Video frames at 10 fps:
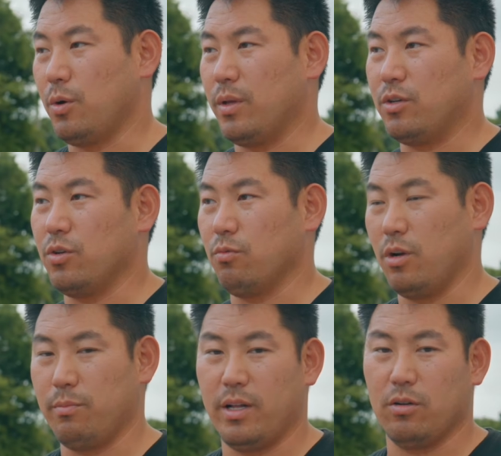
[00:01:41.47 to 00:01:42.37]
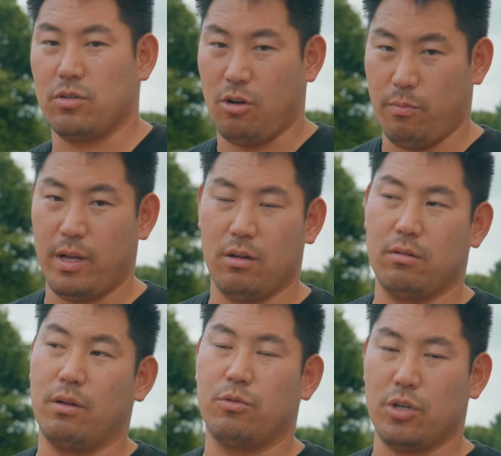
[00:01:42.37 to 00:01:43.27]
it should run better, start better,
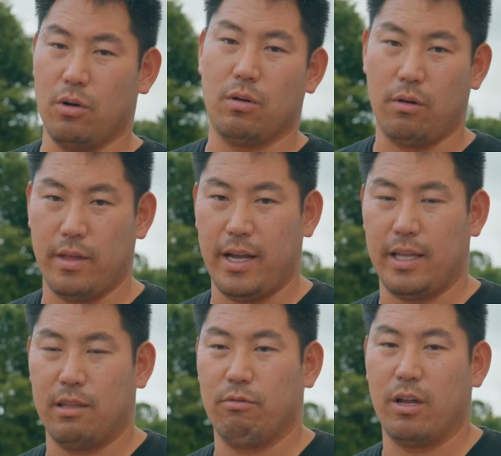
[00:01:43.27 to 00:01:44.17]
no choke, all that. And then we